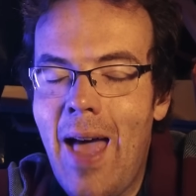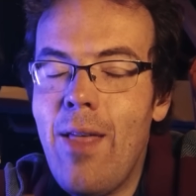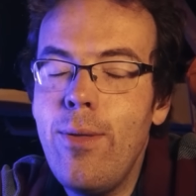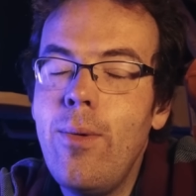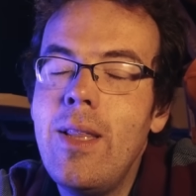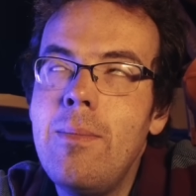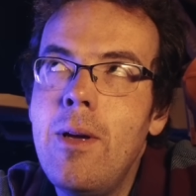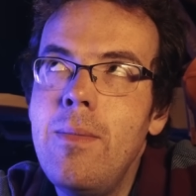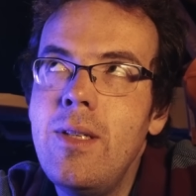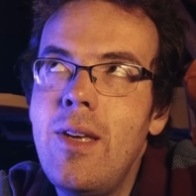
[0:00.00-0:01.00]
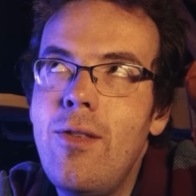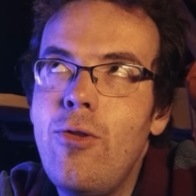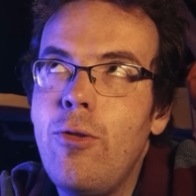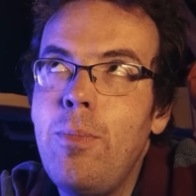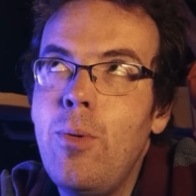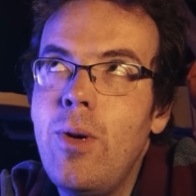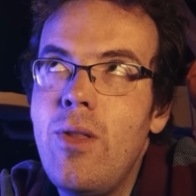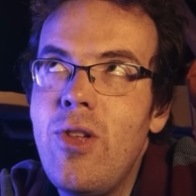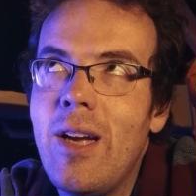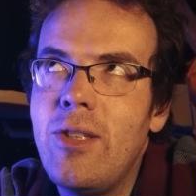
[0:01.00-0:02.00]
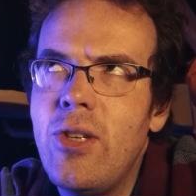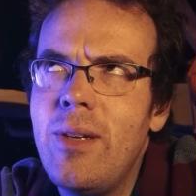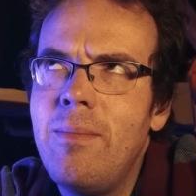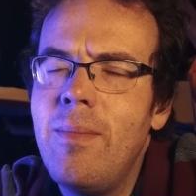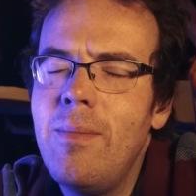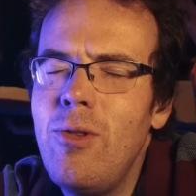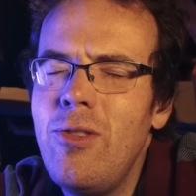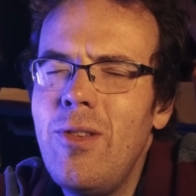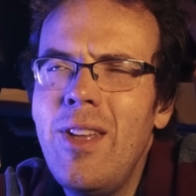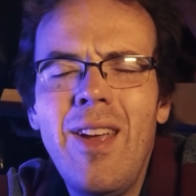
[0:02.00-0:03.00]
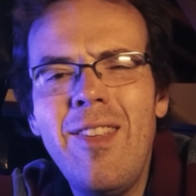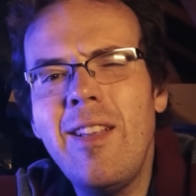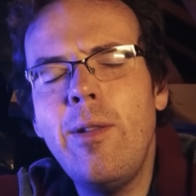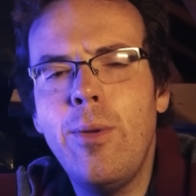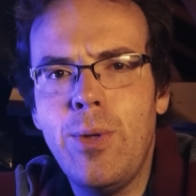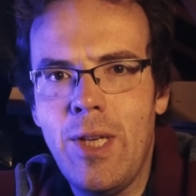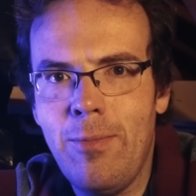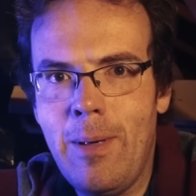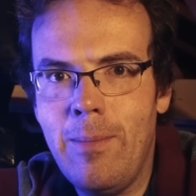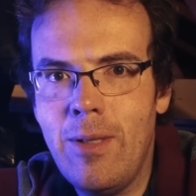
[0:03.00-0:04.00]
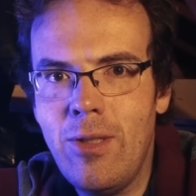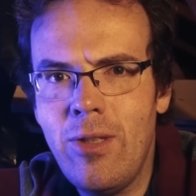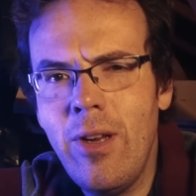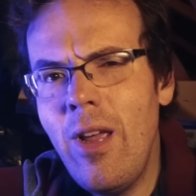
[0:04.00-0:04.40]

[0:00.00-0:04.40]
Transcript: That thought at the moment is just pure conjecture. Just a nice little thought experiment.